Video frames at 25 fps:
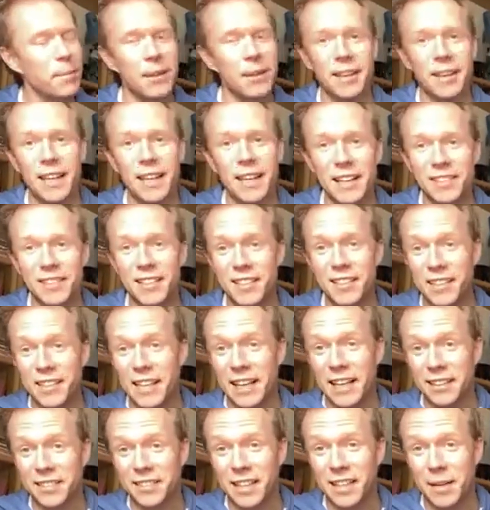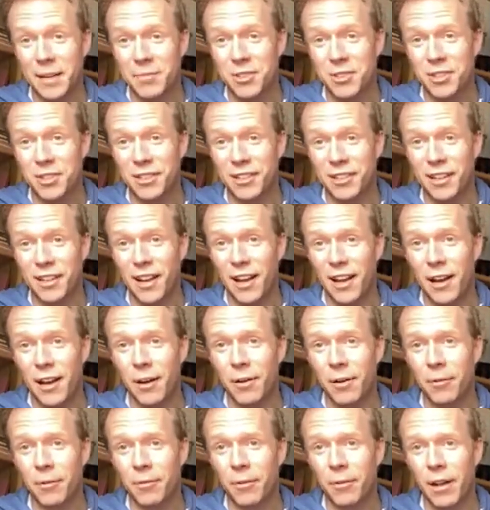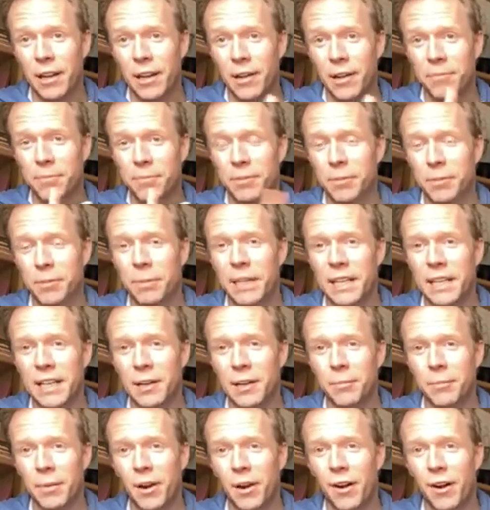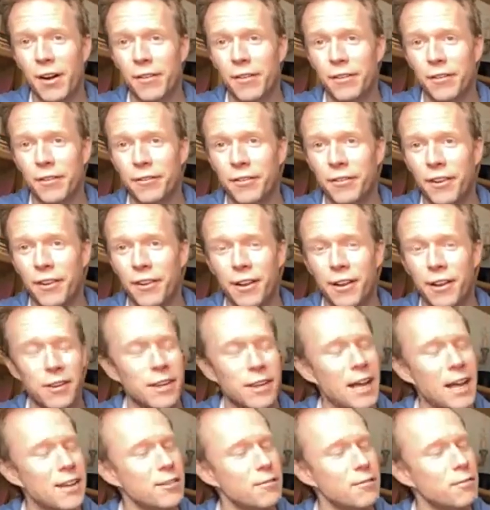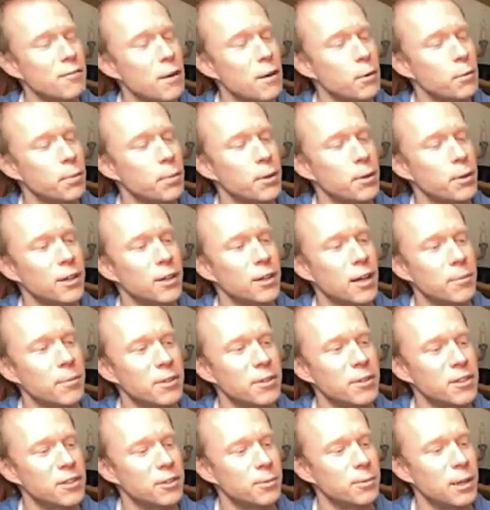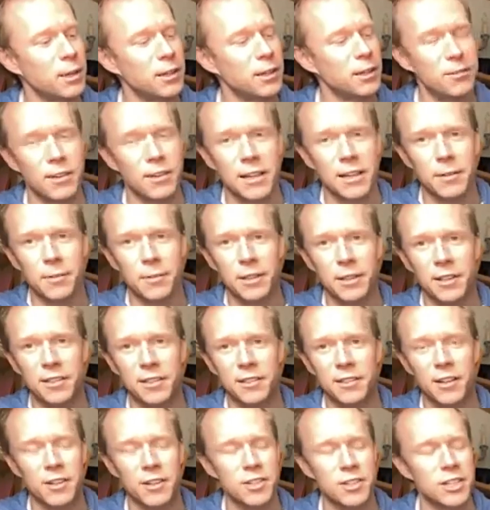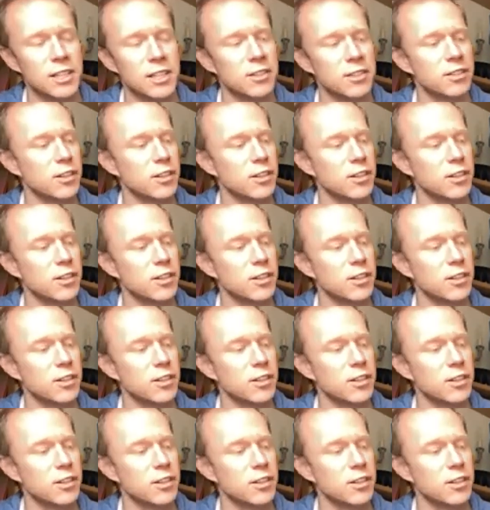this is the exception. And I'm speaking on behalf of 1,000 Rebel Book Clubbers as well, who read it with us last year.